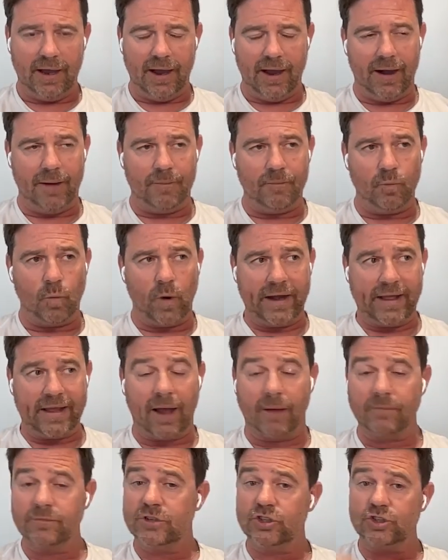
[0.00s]
Uh, when it
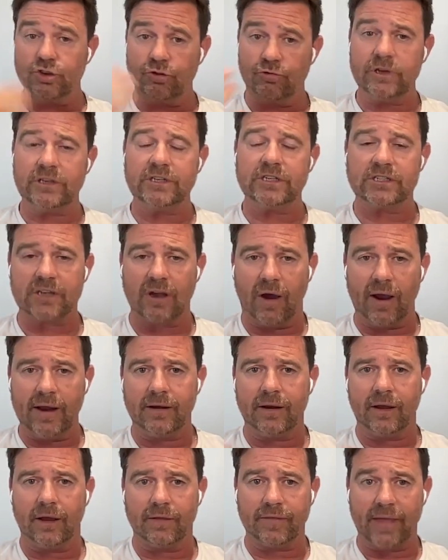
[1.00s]
comes to jewelry
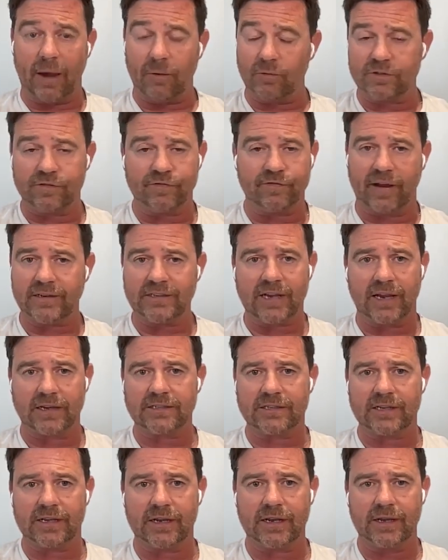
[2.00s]
design, uh, that was
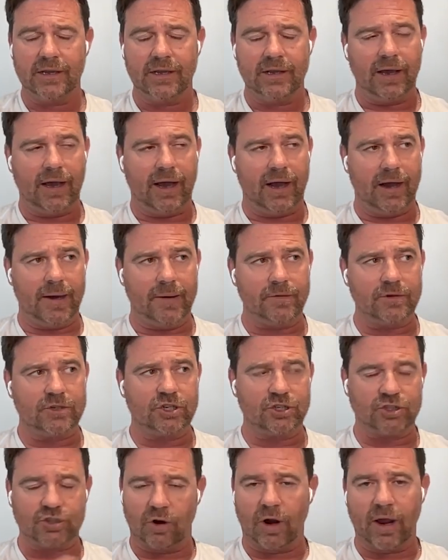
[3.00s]
fantastic. Uh,
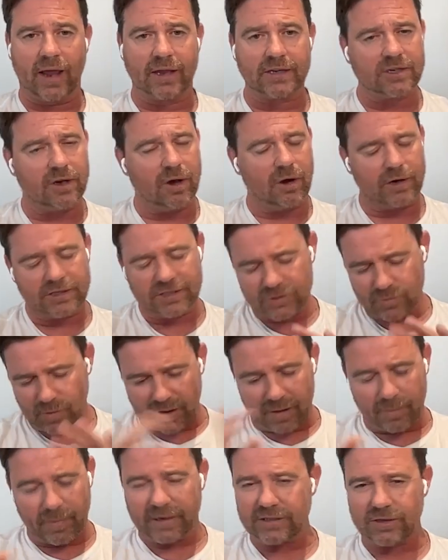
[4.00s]
Sir John Cass College is one
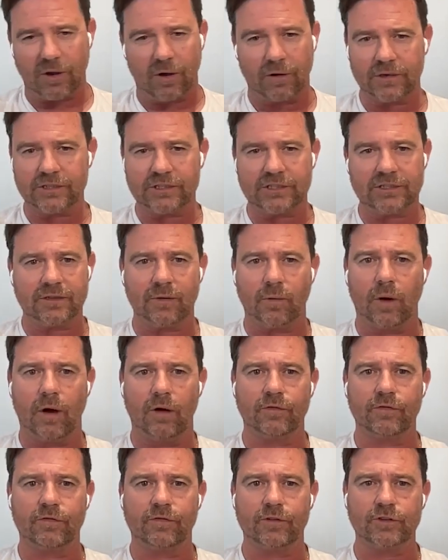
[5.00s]
of the best colleges in the
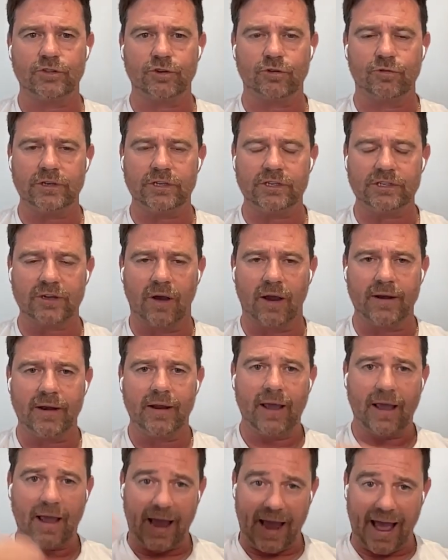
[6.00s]
world for jewelry design
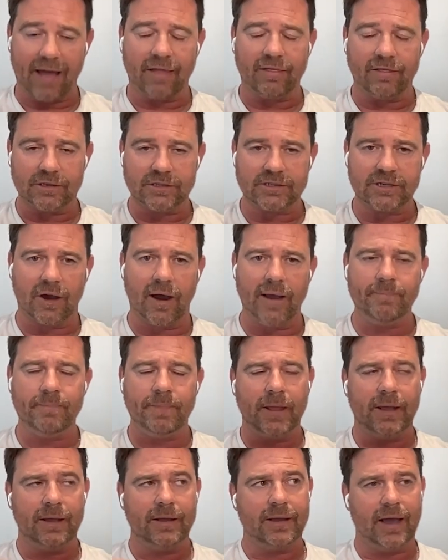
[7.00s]
at the time,
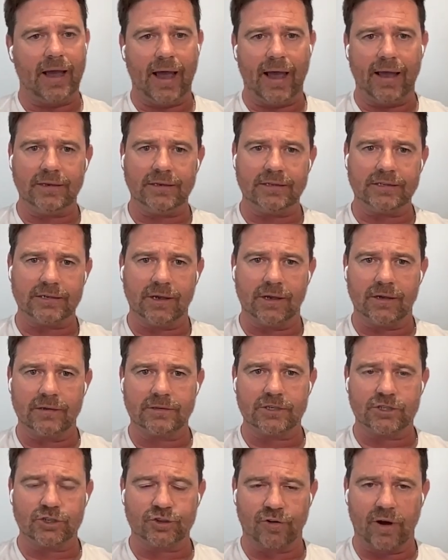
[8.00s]
and uh,
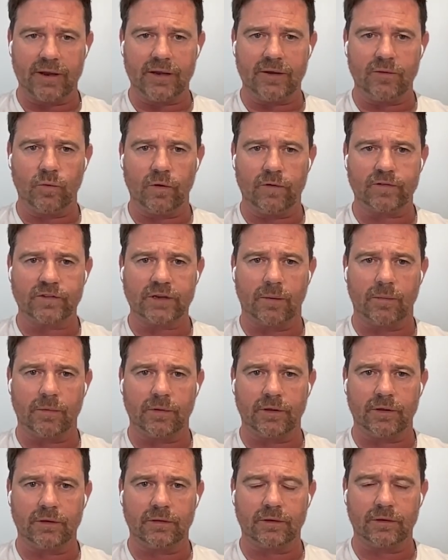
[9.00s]
to train with some of
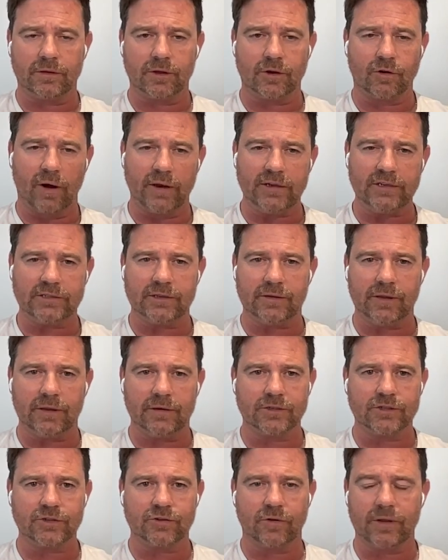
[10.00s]
the, the greats in the
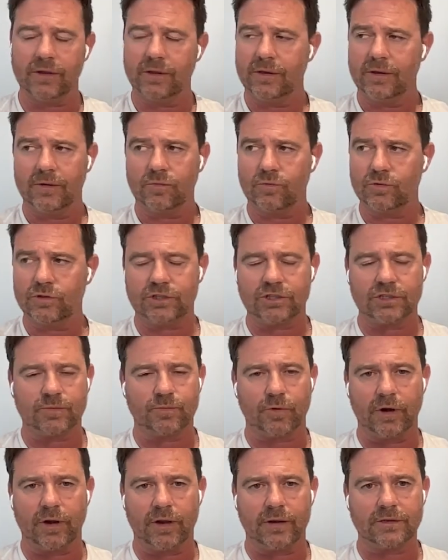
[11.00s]
industry was just
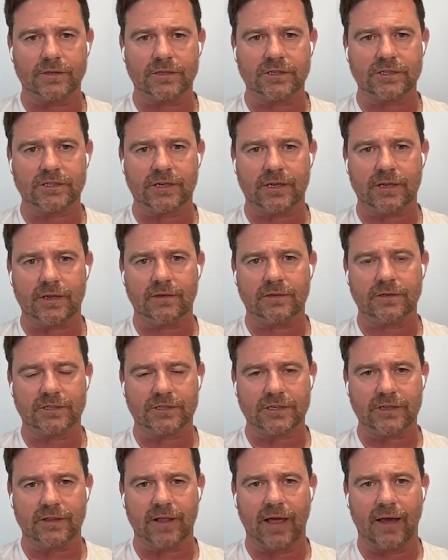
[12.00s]
brilliant to see to
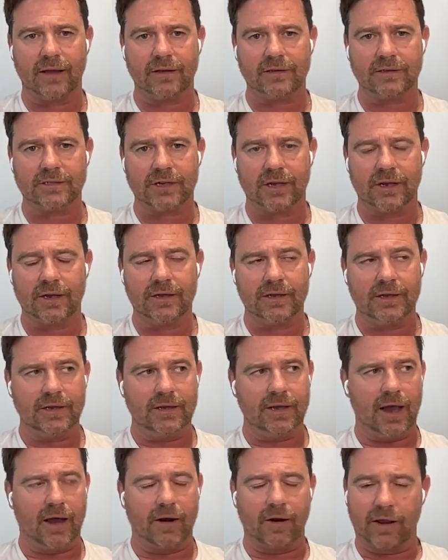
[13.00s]
see that. And uh,
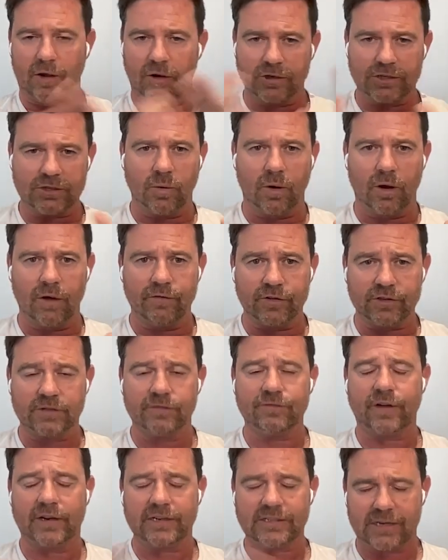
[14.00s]
and I got to work for
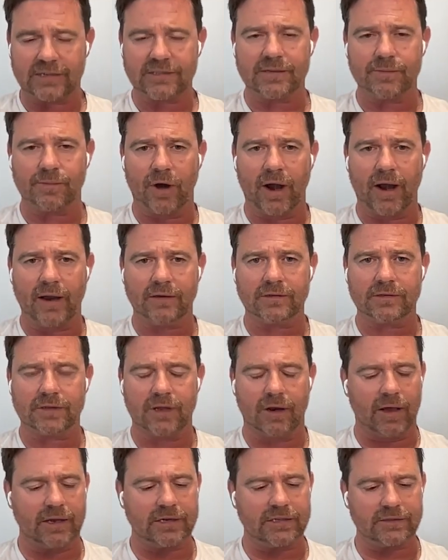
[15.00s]
some fantastic brands, the
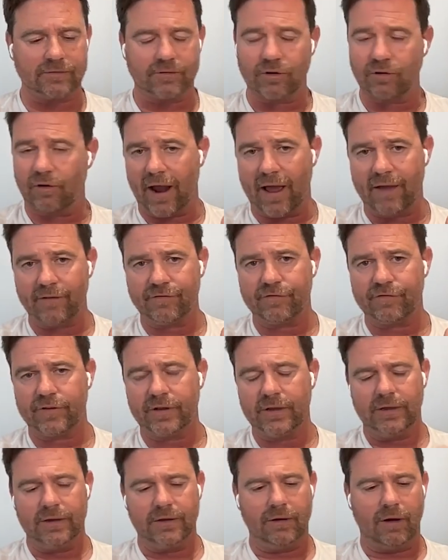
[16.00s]
likes of Graff.
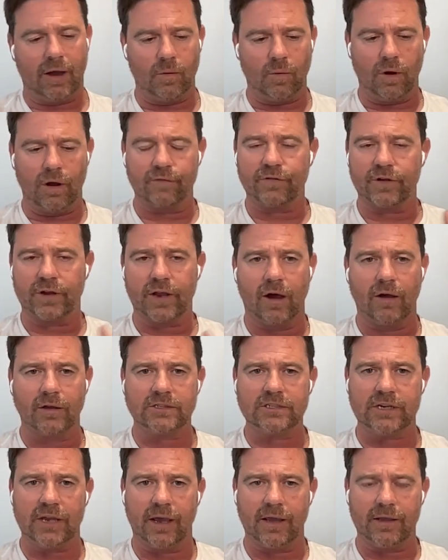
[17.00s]
I worked for
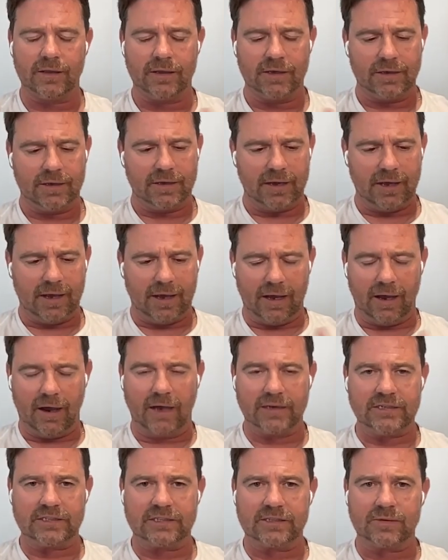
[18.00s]
Cartier.
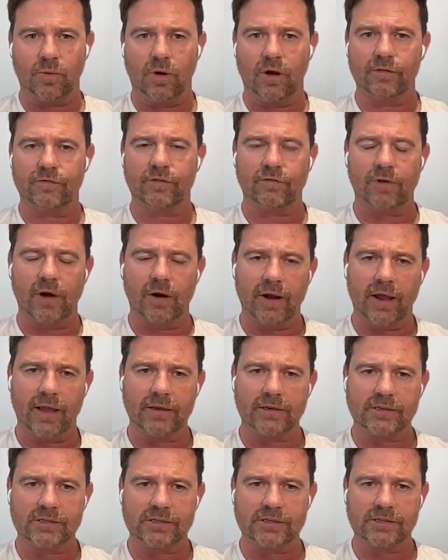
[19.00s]
I did some work for
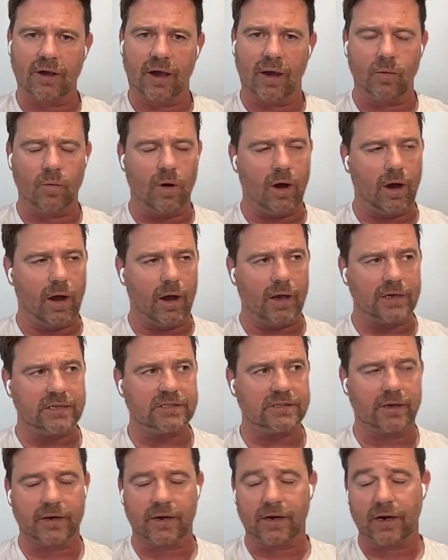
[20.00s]
Rolex. I, I
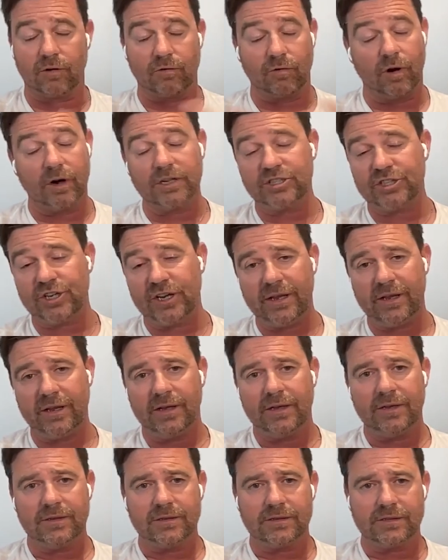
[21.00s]
studied horology.
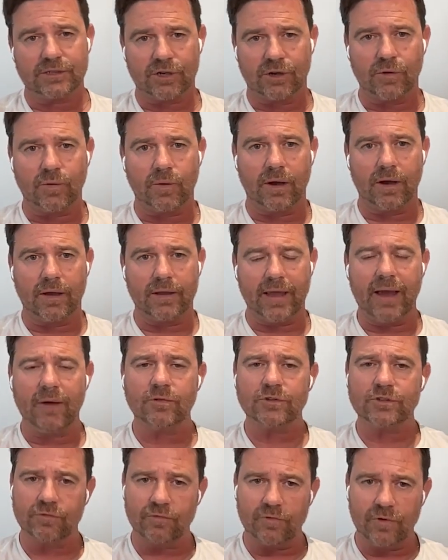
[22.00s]
So yeah, it
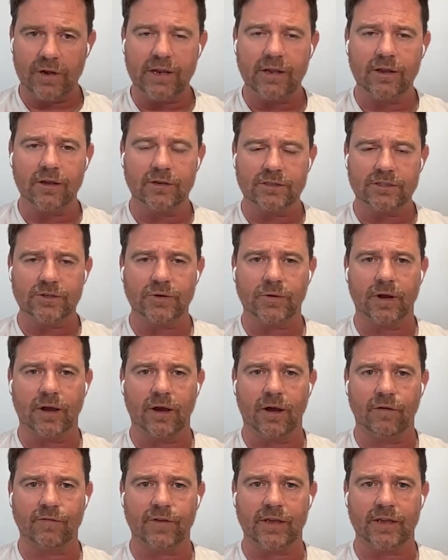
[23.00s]
was a really good two and a
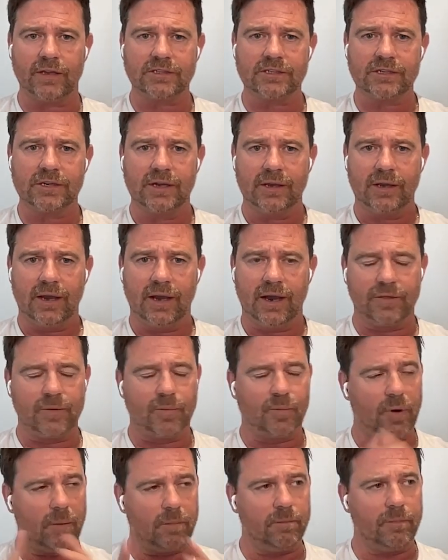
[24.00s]
half years. the
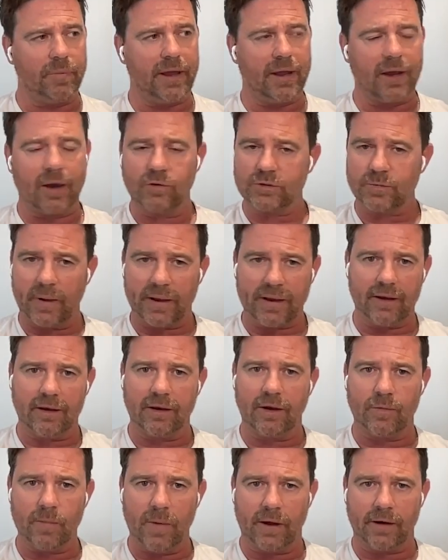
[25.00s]
problem being, I was making
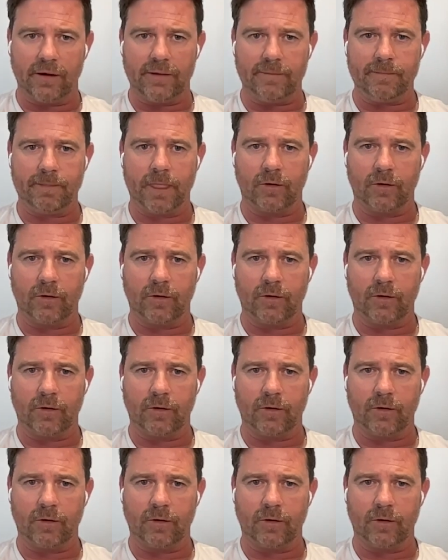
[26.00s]
no money.